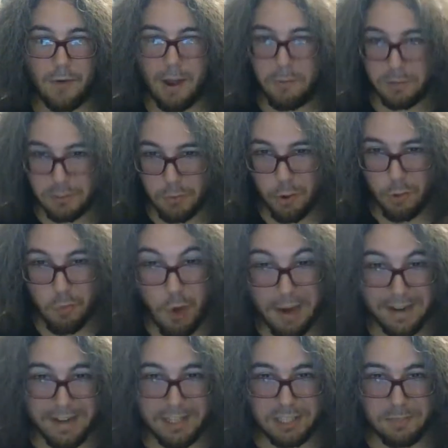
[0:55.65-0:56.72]
I won't spoil what it
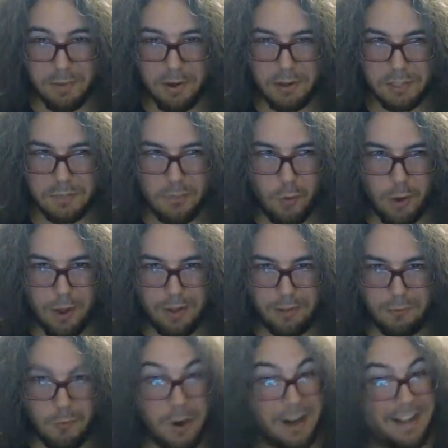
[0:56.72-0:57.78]
is, but I'll spoil
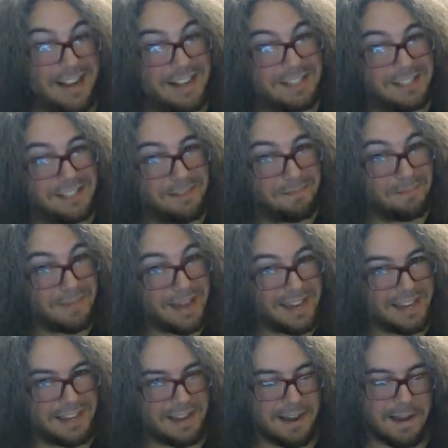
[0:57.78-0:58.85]
what it is to
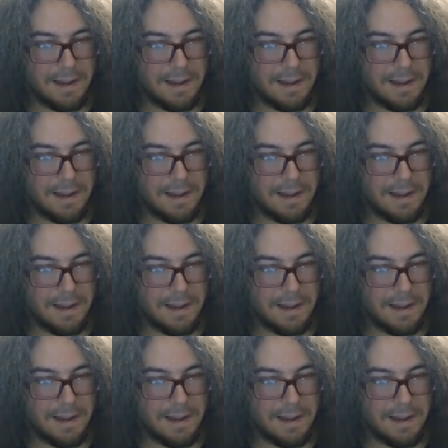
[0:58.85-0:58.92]
me.